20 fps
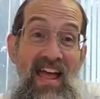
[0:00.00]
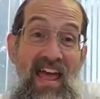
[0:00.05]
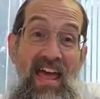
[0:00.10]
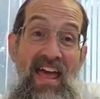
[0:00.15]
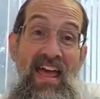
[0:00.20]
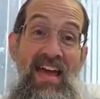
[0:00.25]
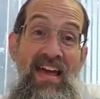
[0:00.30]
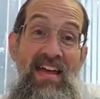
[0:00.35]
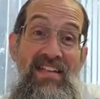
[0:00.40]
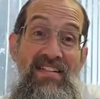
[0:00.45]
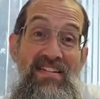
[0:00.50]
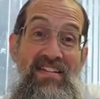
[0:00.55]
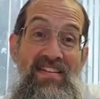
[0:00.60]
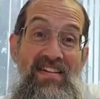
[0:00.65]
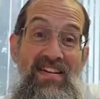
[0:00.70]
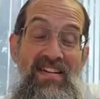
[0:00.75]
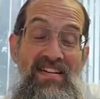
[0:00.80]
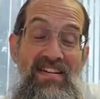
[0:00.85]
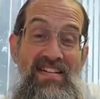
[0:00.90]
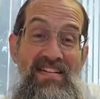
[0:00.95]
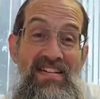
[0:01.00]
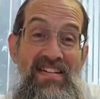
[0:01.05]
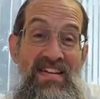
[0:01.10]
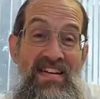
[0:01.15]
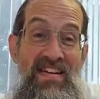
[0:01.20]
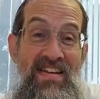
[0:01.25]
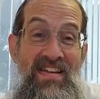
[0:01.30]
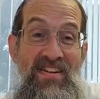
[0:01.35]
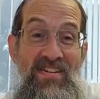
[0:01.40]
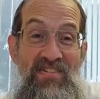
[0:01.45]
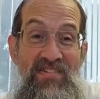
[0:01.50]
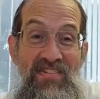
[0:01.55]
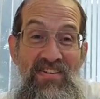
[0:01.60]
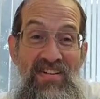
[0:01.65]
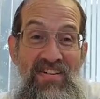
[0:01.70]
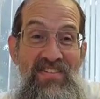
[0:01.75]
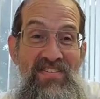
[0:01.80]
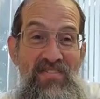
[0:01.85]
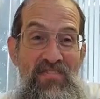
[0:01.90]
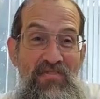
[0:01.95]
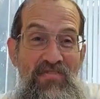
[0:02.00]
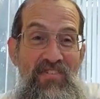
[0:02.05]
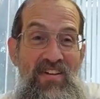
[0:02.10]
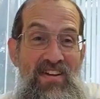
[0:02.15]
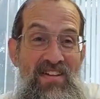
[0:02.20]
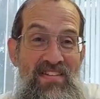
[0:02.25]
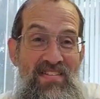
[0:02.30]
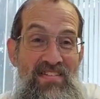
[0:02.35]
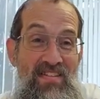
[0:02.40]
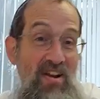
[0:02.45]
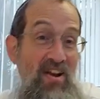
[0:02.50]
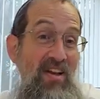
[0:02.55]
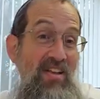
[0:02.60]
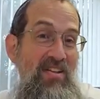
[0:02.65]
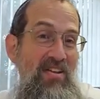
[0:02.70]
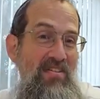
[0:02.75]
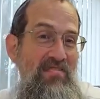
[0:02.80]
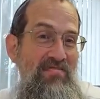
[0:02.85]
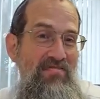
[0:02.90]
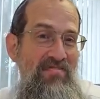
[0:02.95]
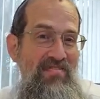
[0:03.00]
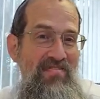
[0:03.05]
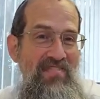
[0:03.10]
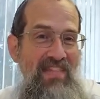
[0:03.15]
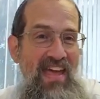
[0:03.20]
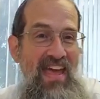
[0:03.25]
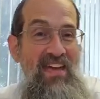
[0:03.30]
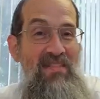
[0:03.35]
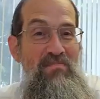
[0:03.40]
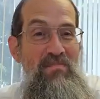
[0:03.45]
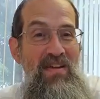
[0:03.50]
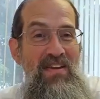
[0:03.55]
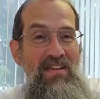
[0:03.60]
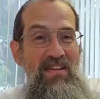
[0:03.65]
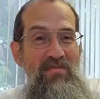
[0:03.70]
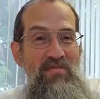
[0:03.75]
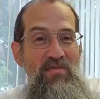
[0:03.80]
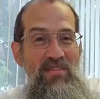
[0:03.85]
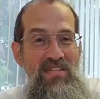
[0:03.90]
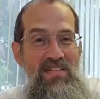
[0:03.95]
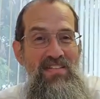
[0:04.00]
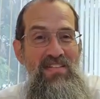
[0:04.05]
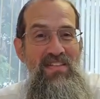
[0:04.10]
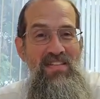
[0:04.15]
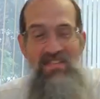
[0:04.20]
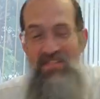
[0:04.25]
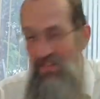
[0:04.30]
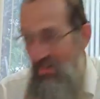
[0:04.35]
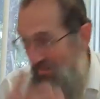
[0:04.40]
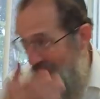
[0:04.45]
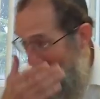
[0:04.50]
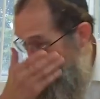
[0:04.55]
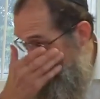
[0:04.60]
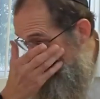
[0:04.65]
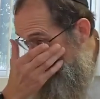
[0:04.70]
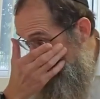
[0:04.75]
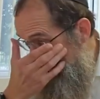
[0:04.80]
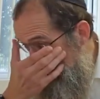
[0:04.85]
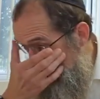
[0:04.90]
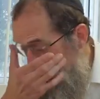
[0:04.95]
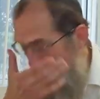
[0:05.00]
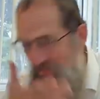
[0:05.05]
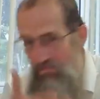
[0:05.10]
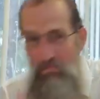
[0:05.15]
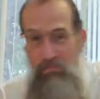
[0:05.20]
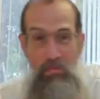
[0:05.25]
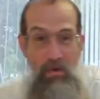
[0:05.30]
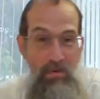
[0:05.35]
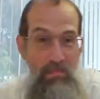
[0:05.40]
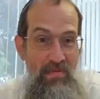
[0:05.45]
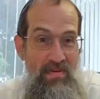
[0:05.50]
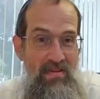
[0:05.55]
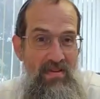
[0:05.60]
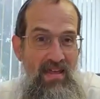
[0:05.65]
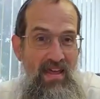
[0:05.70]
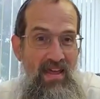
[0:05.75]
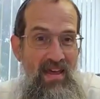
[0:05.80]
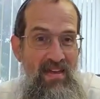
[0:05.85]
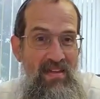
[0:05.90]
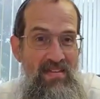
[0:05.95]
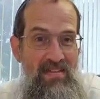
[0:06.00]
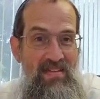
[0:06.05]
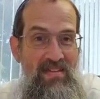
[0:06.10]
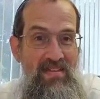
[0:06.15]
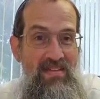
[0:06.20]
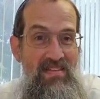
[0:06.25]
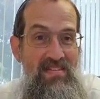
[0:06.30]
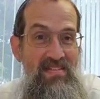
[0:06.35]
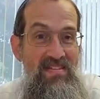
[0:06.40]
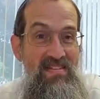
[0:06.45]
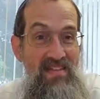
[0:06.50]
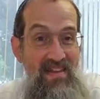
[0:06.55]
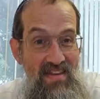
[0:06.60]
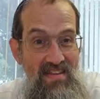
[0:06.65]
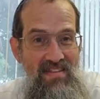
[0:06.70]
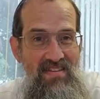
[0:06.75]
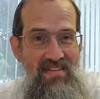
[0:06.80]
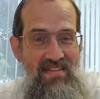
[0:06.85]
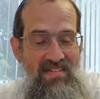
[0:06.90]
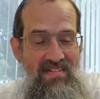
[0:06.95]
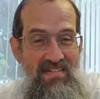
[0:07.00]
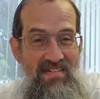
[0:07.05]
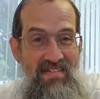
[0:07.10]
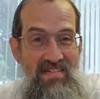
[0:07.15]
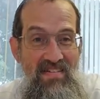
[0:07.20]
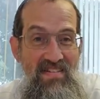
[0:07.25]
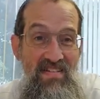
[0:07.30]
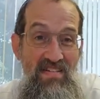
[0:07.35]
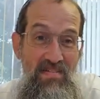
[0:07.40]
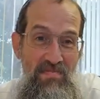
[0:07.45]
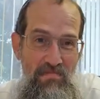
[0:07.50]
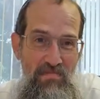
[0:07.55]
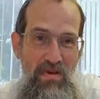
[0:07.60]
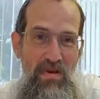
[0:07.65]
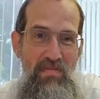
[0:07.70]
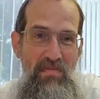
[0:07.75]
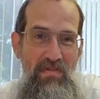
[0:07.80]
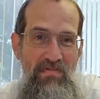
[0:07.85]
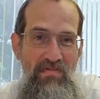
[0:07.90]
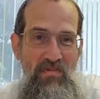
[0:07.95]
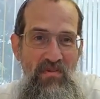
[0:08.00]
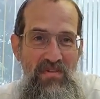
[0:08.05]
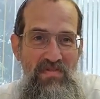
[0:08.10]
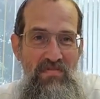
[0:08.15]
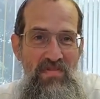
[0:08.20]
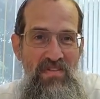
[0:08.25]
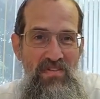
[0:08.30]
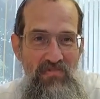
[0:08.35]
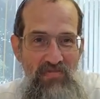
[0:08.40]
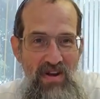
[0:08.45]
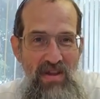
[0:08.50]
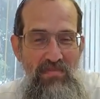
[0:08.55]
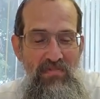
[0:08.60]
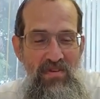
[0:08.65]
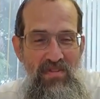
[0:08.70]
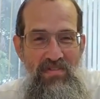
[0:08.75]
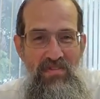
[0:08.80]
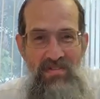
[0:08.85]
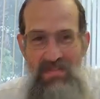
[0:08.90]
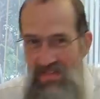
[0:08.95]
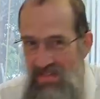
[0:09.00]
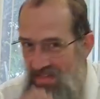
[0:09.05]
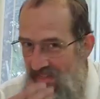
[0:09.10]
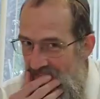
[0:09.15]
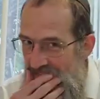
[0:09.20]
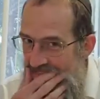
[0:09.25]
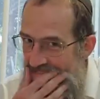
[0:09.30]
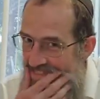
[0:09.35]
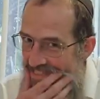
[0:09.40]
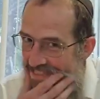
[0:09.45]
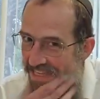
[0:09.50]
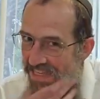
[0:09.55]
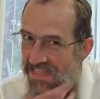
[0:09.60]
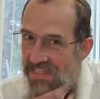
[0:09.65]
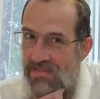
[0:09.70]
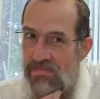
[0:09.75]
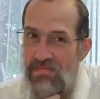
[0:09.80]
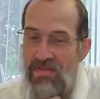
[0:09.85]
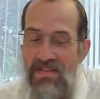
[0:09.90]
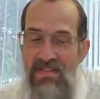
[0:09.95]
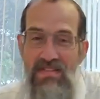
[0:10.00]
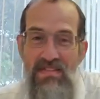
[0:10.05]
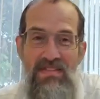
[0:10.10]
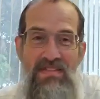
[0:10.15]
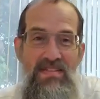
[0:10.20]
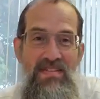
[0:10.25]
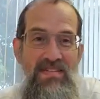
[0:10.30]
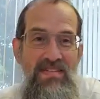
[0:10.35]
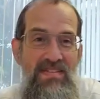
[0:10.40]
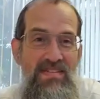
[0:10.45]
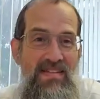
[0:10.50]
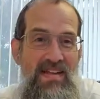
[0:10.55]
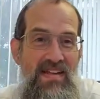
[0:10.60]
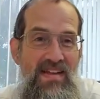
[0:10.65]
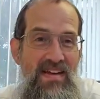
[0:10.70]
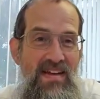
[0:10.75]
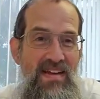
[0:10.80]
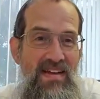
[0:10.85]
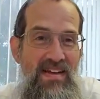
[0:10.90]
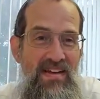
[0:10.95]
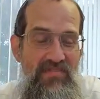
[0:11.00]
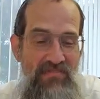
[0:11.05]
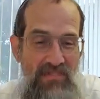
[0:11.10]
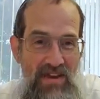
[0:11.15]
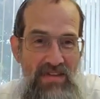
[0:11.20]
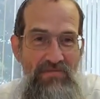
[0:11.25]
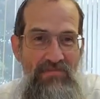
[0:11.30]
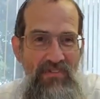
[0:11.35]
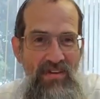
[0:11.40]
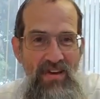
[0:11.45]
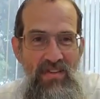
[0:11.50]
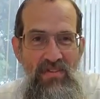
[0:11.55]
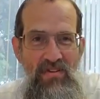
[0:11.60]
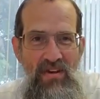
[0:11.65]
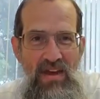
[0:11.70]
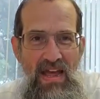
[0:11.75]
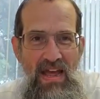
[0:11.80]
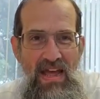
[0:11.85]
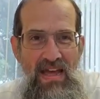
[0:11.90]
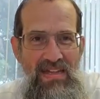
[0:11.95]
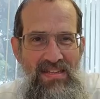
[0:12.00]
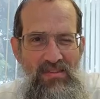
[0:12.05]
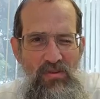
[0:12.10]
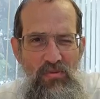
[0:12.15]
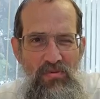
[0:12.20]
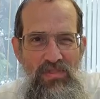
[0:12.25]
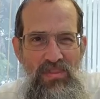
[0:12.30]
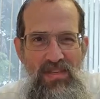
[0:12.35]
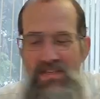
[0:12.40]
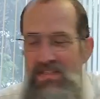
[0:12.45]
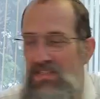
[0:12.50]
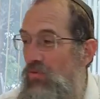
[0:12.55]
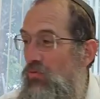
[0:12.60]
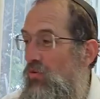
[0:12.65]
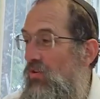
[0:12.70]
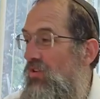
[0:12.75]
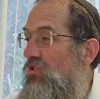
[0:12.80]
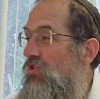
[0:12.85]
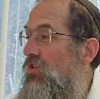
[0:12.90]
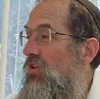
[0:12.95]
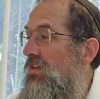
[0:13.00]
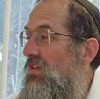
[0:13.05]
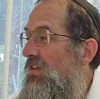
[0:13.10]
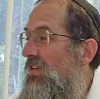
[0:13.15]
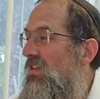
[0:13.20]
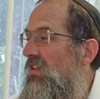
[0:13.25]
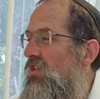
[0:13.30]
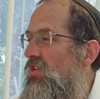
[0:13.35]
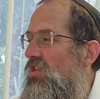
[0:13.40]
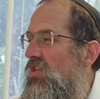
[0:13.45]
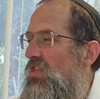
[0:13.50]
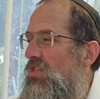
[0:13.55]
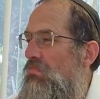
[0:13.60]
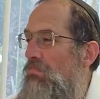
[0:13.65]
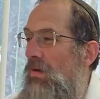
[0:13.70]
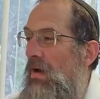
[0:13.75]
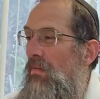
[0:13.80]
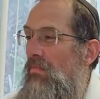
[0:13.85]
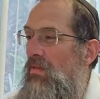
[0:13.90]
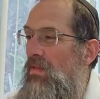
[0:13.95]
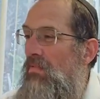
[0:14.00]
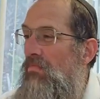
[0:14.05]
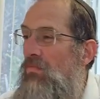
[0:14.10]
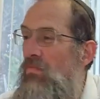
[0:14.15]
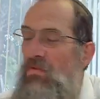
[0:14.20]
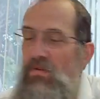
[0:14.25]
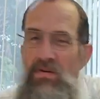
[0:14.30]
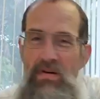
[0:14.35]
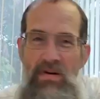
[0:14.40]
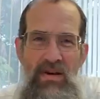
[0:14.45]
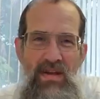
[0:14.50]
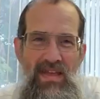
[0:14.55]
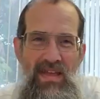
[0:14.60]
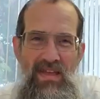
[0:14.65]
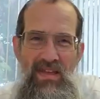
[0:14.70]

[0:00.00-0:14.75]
And here is a phrase that I love, and many of you listening love, and that is Baba and Zayda. Baba, of course, means grandmother. Zayda means grandfather. I don't think it's original Yiddish. It's probably more